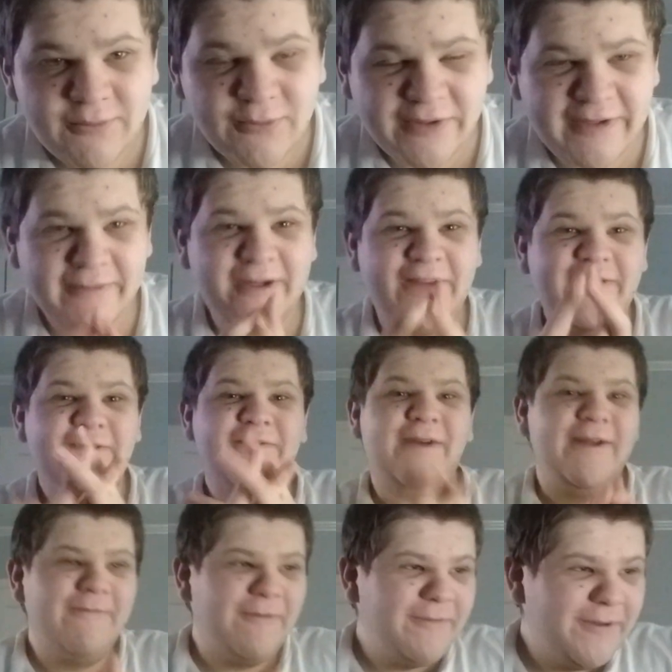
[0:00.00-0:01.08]
What's up guys, It's
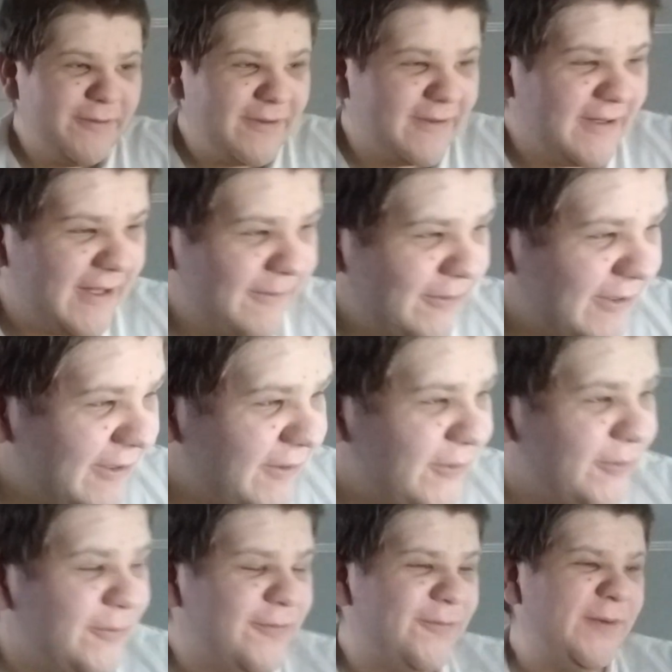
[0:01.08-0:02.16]
Random Reviews, and today we're gonna
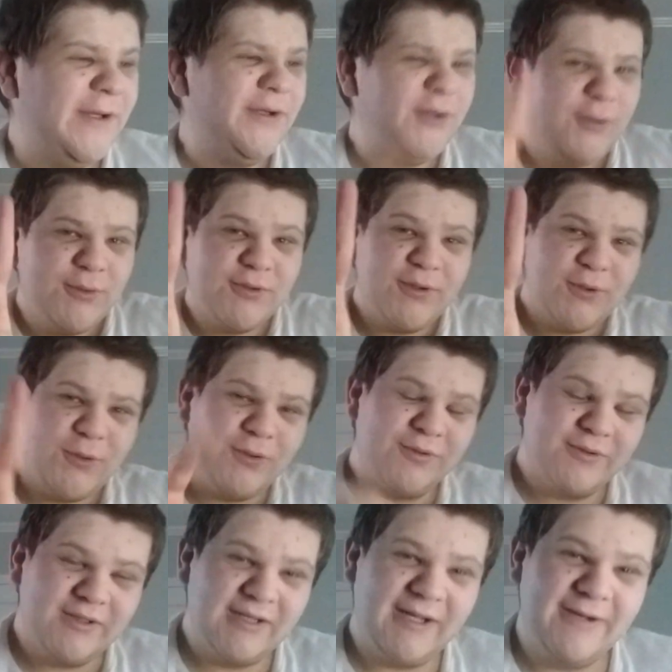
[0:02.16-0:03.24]
do Ringu
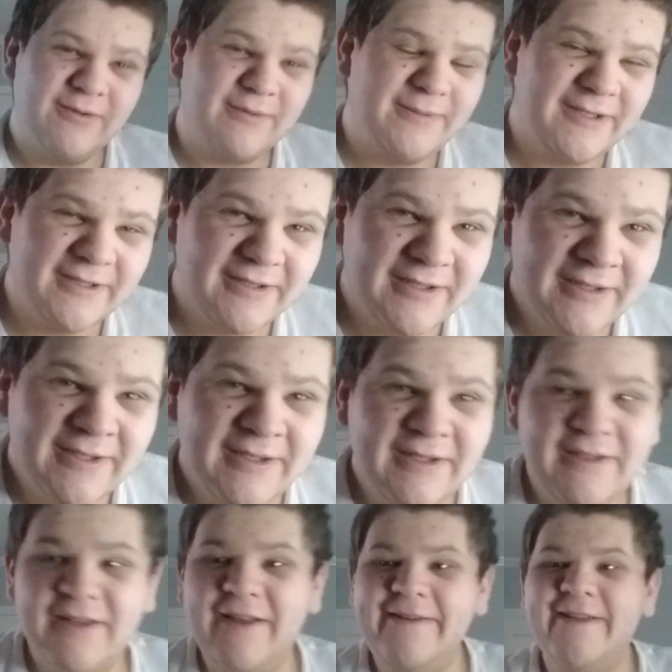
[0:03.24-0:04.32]
2. Today will be,
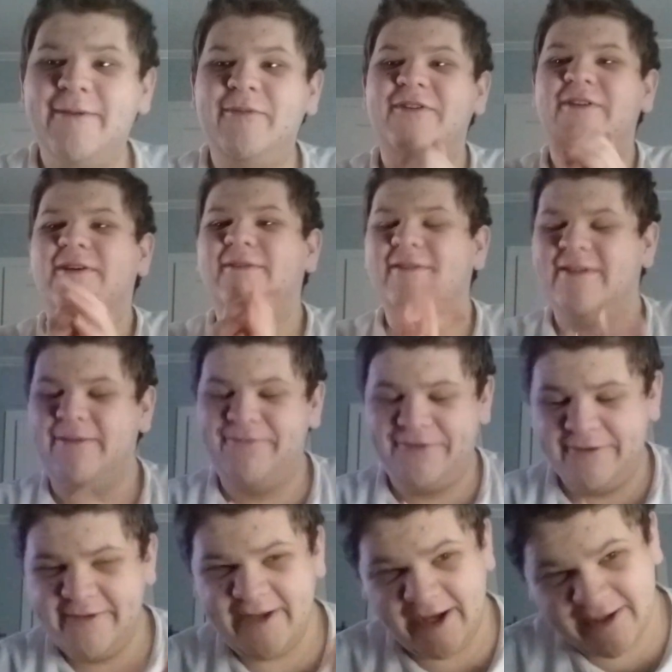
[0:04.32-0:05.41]
today's episode is
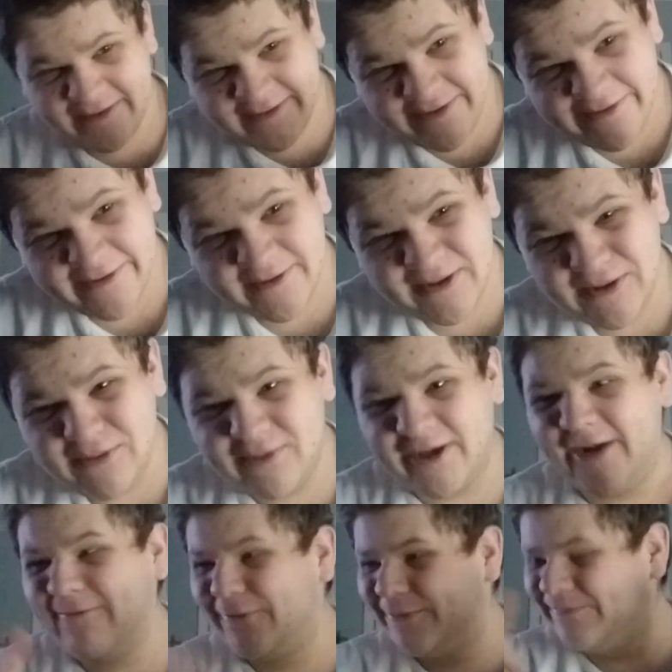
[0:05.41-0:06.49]
episode 10, season 2,
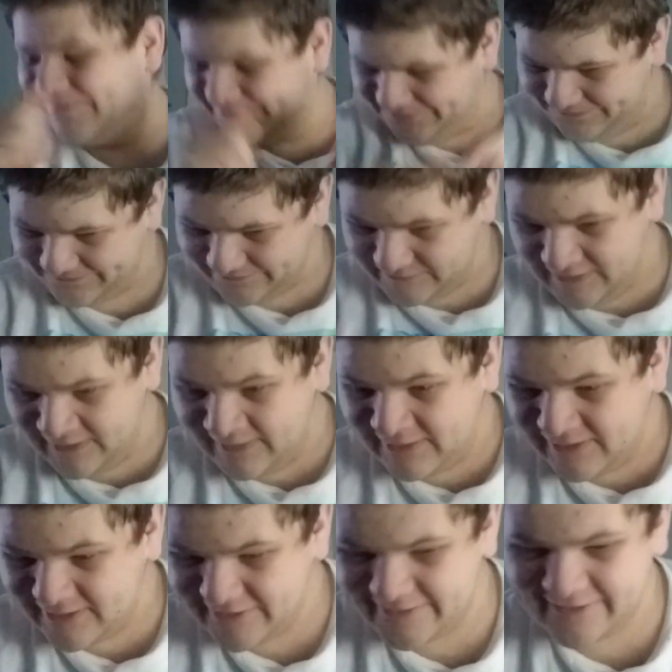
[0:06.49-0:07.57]
whatever.
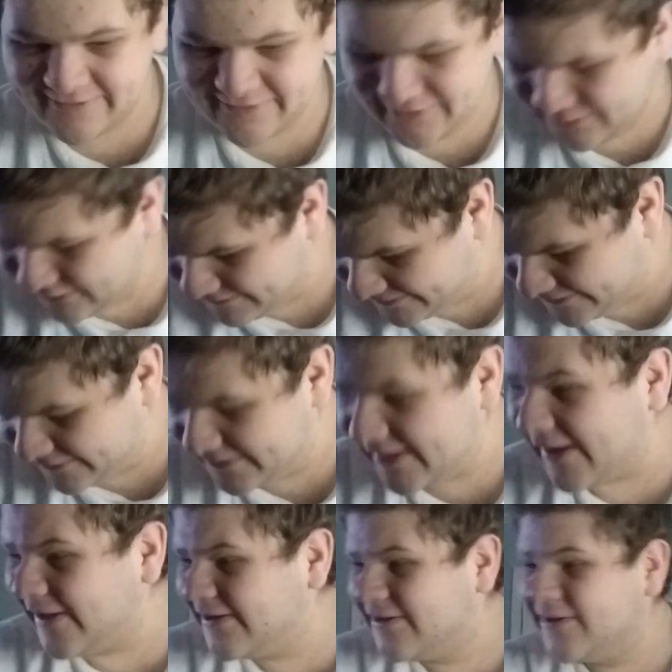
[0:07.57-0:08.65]
Season 2, episode
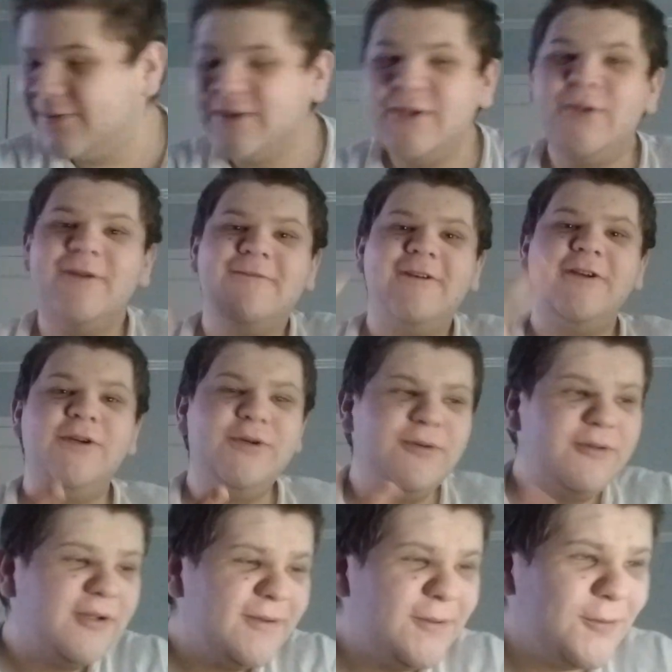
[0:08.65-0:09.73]
10, so we're doing
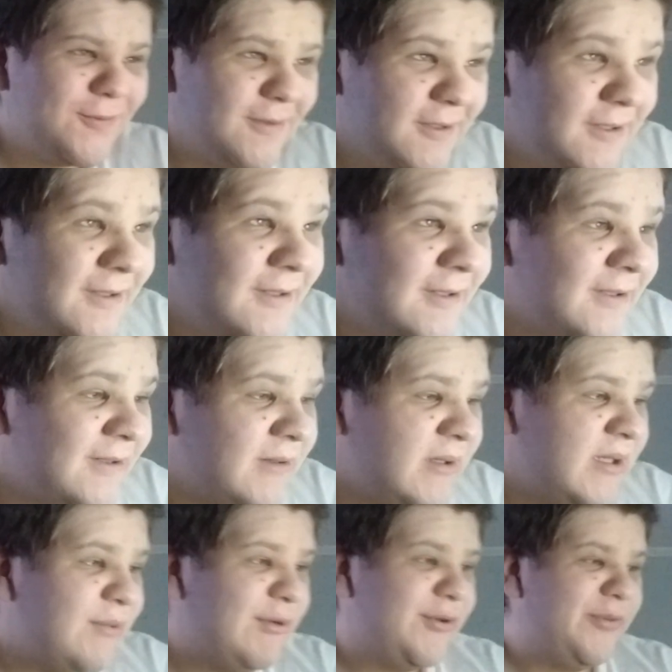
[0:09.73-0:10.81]
Ringu 2,
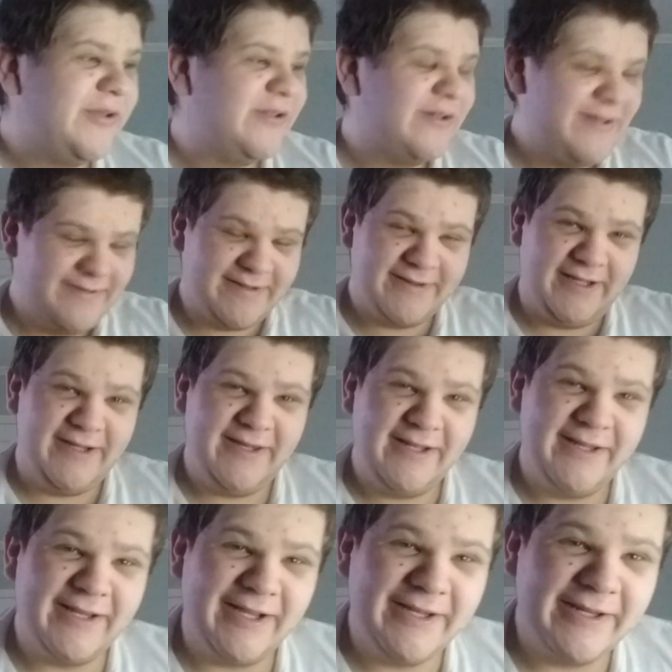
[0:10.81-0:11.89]
which was released in
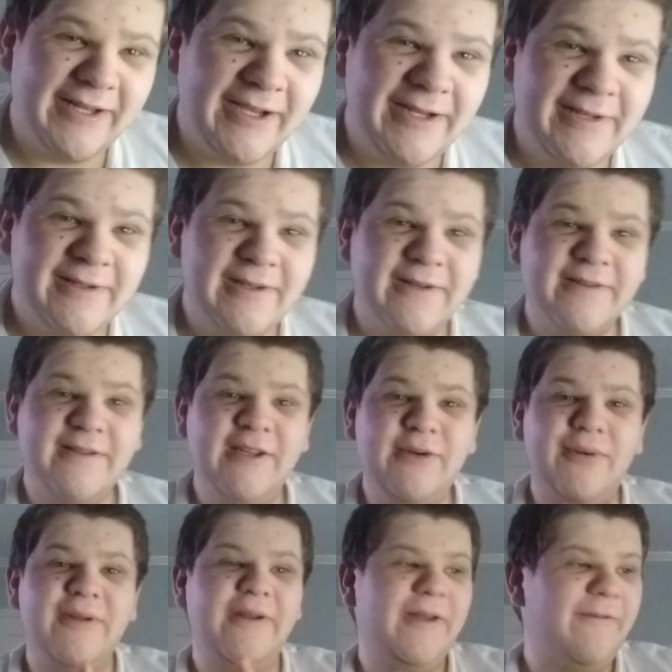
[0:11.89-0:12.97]
1999, the
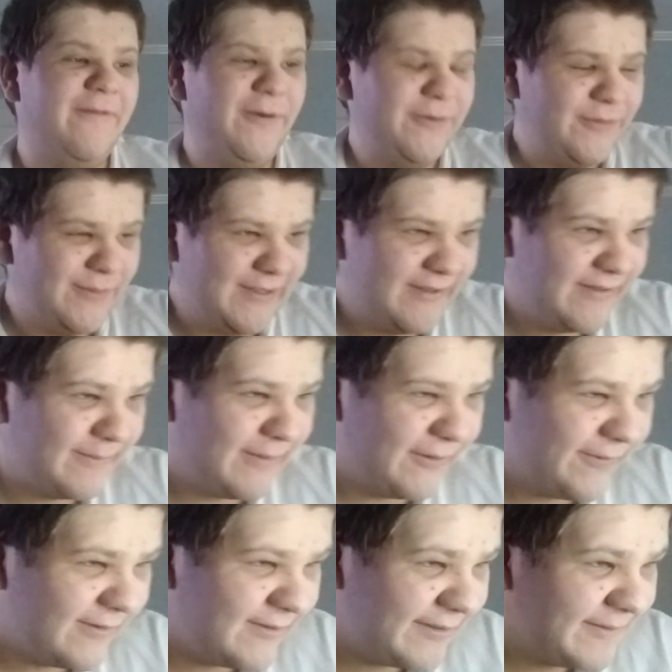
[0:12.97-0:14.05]
sequel to the first one,
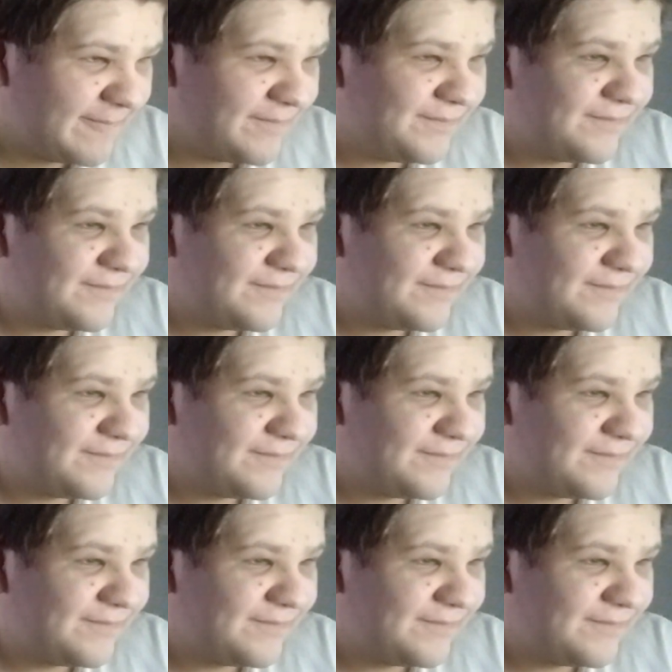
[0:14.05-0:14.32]
supposedly.